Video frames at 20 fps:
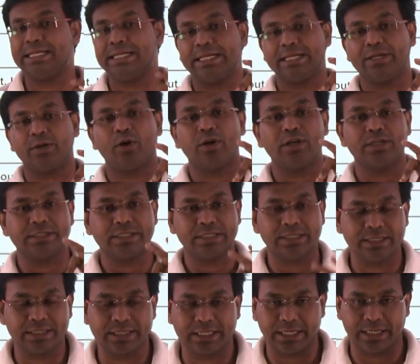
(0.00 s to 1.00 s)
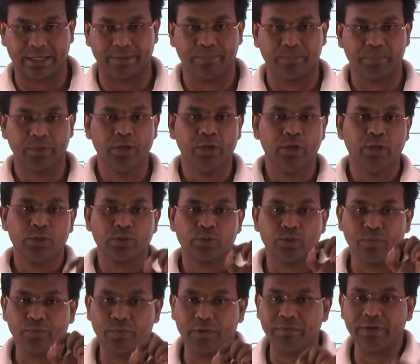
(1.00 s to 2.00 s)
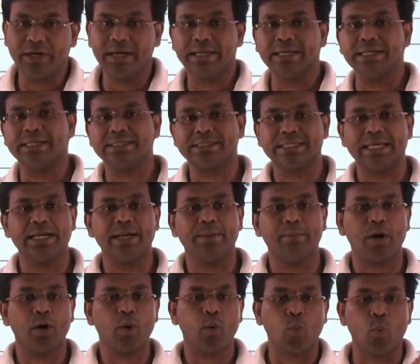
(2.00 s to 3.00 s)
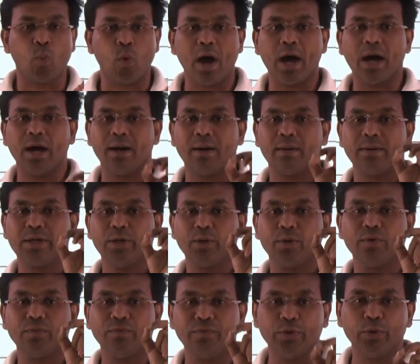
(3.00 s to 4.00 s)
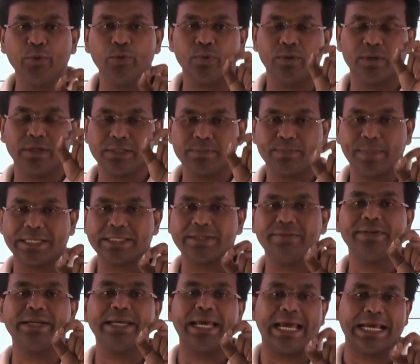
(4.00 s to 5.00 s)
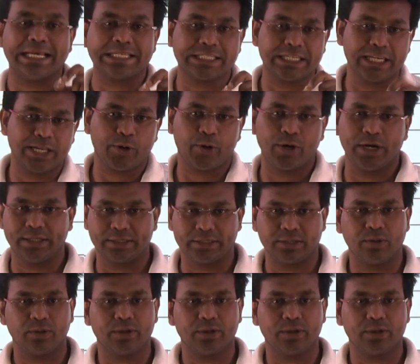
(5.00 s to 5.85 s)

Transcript: and technological thing. So we will understand about few specific asteroids.